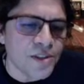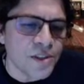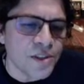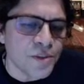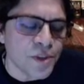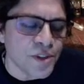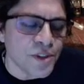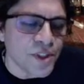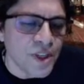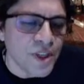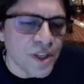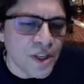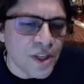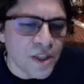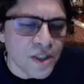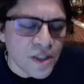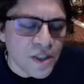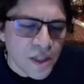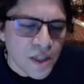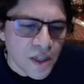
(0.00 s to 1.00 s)
that
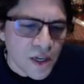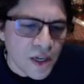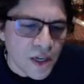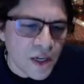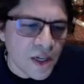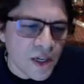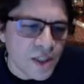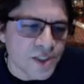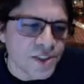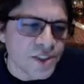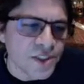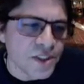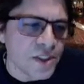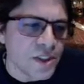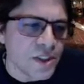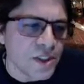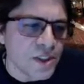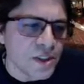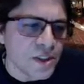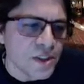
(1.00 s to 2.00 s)
retain a husk
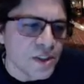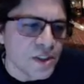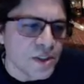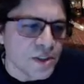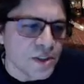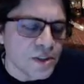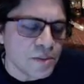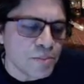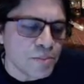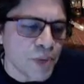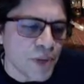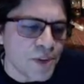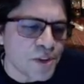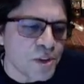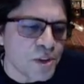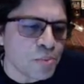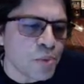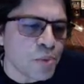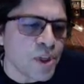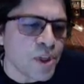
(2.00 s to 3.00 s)
by the
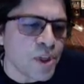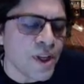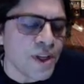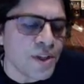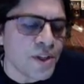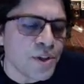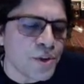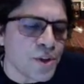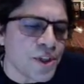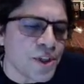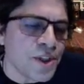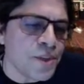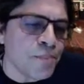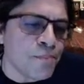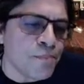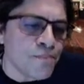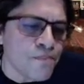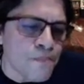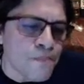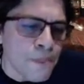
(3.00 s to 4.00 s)
split egg dream.
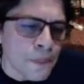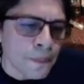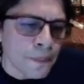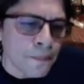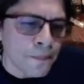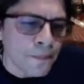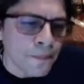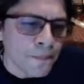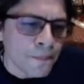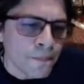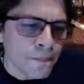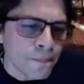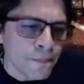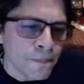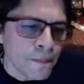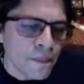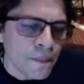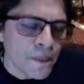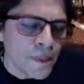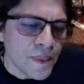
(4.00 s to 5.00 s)

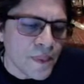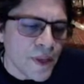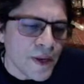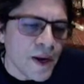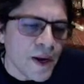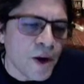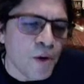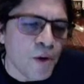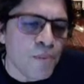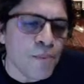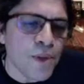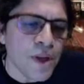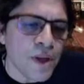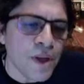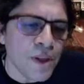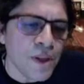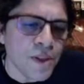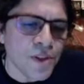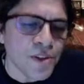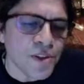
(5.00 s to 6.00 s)
They help me
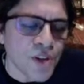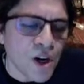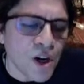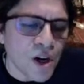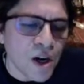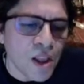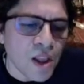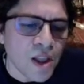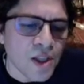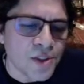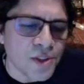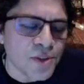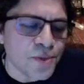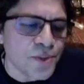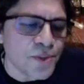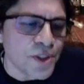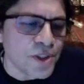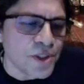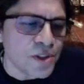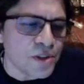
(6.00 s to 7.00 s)
in the star lust
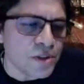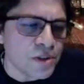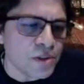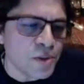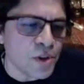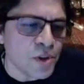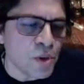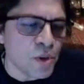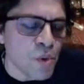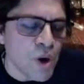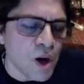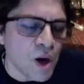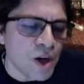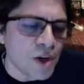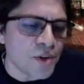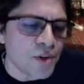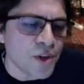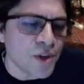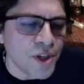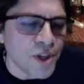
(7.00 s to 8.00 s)
filled with a
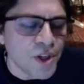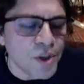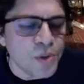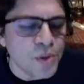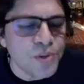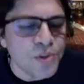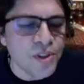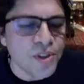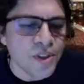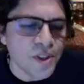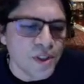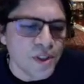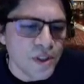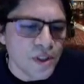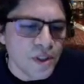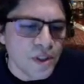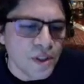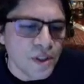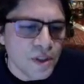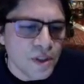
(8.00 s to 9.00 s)
wandering host,
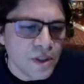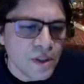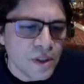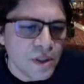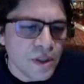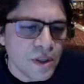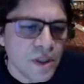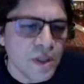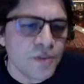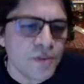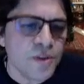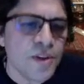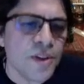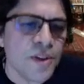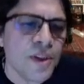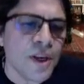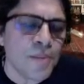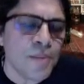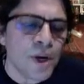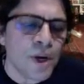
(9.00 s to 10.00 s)
given
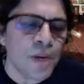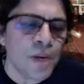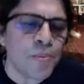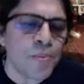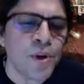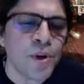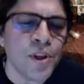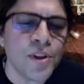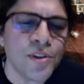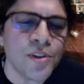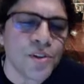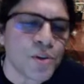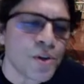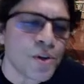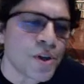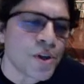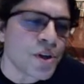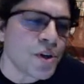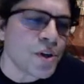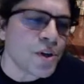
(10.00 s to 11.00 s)
that my
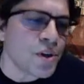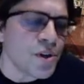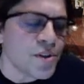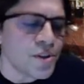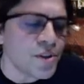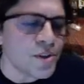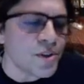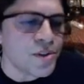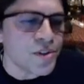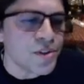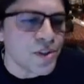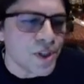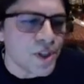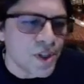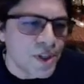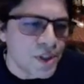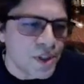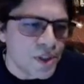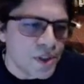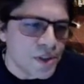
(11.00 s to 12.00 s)
prehistoric origins
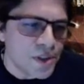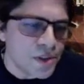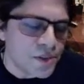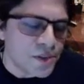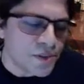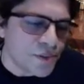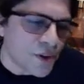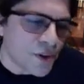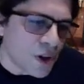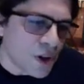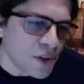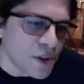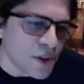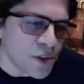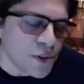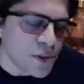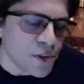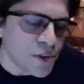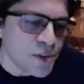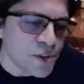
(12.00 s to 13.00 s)
fall
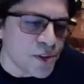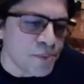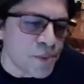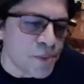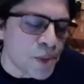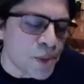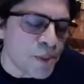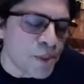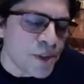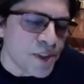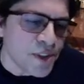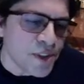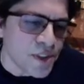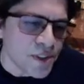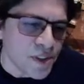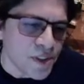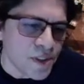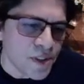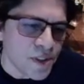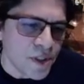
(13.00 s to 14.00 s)
into this moment
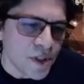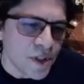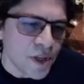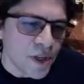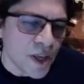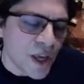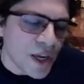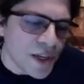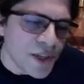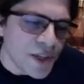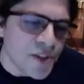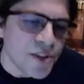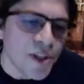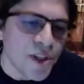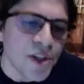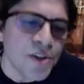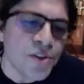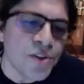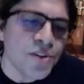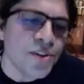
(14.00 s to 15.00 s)
at each
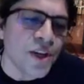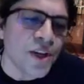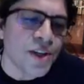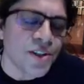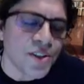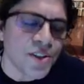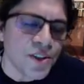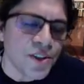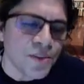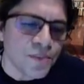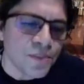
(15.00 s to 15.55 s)
intersection.